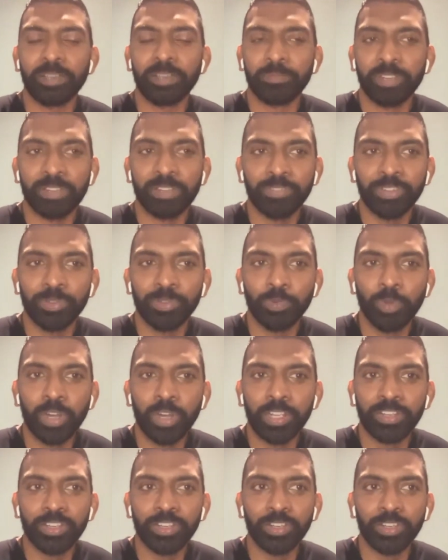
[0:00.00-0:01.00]
I mean, if she
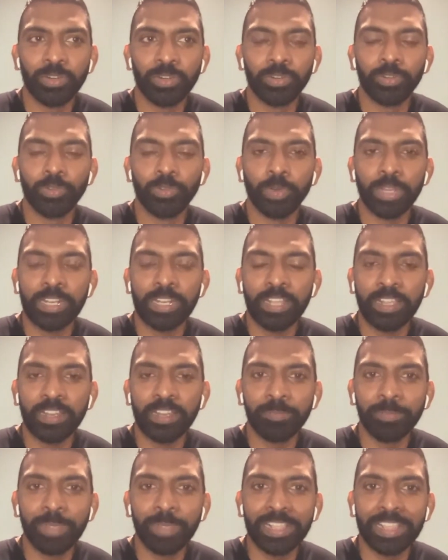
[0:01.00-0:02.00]
wanted to go to
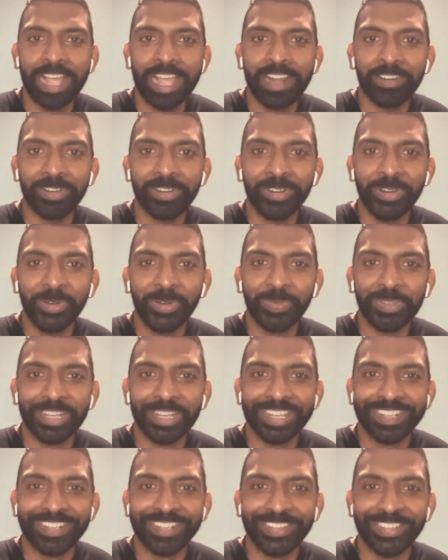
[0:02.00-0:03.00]
Greenland and make that her home,
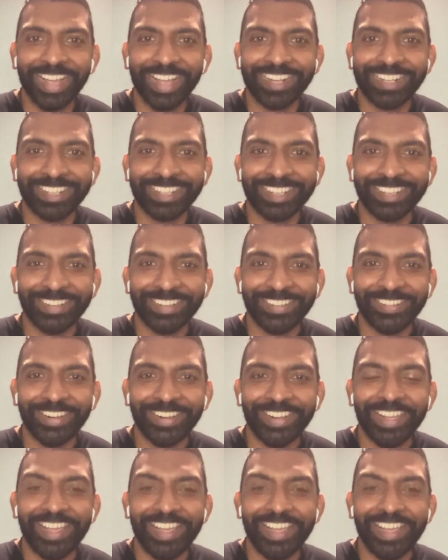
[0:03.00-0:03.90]
she could do that too.